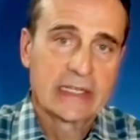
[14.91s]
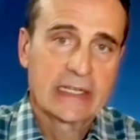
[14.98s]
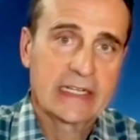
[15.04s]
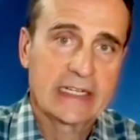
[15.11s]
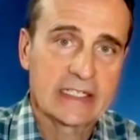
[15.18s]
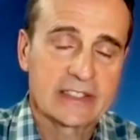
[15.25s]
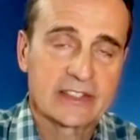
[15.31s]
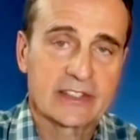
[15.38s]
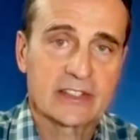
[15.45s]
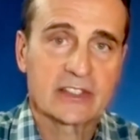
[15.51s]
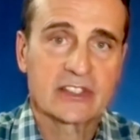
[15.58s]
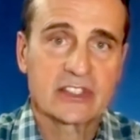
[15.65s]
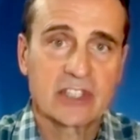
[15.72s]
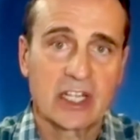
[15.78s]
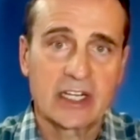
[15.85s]
It's
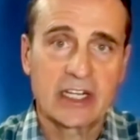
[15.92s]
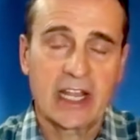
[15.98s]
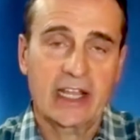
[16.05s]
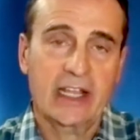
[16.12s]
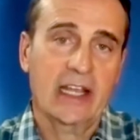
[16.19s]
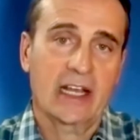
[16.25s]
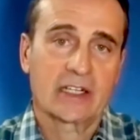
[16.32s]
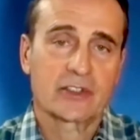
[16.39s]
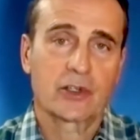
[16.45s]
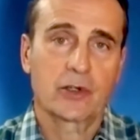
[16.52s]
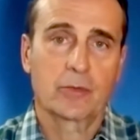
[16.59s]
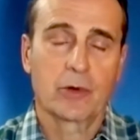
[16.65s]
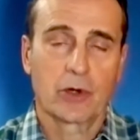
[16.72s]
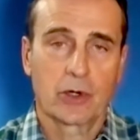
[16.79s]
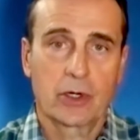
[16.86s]
Sunday,
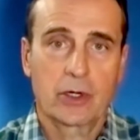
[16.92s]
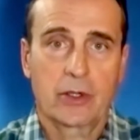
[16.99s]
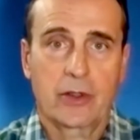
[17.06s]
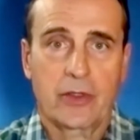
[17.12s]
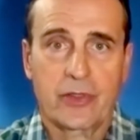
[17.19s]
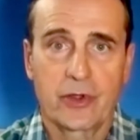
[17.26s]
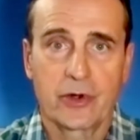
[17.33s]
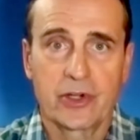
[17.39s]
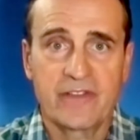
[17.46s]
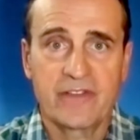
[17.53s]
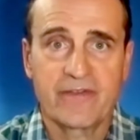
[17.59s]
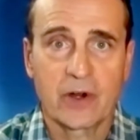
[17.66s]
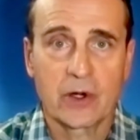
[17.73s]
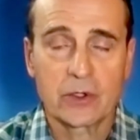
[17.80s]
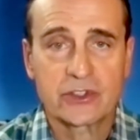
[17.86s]
October
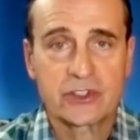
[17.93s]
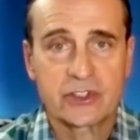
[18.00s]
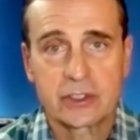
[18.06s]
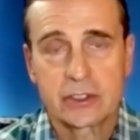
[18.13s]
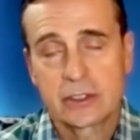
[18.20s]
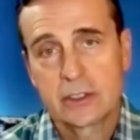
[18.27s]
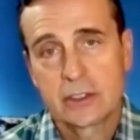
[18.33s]
31st.